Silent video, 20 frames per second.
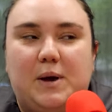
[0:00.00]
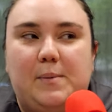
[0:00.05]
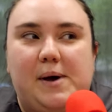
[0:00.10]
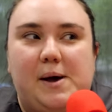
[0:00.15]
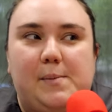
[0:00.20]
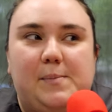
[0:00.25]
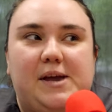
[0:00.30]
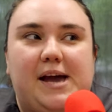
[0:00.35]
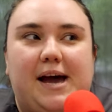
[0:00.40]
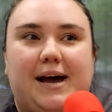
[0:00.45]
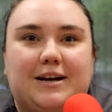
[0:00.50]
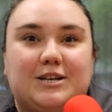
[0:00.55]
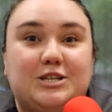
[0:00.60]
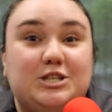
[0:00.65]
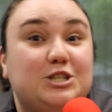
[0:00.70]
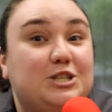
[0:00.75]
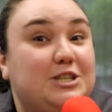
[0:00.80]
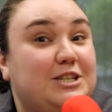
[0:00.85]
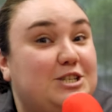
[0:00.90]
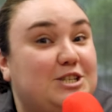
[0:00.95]
my puppy,
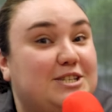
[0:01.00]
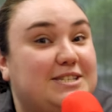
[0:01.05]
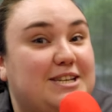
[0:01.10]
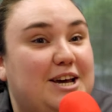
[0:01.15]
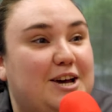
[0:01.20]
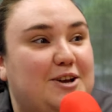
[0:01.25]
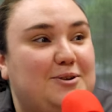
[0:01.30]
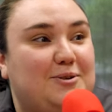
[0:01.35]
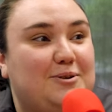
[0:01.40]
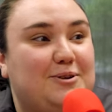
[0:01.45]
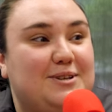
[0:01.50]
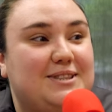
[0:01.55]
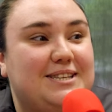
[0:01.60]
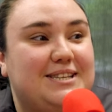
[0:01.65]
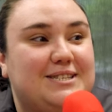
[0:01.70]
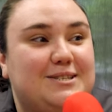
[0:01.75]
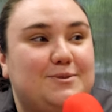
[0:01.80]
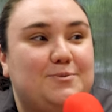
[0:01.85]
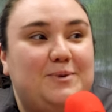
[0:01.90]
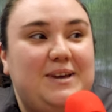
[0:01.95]
actually just got
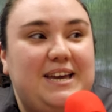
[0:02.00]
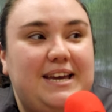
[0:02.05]
neutered this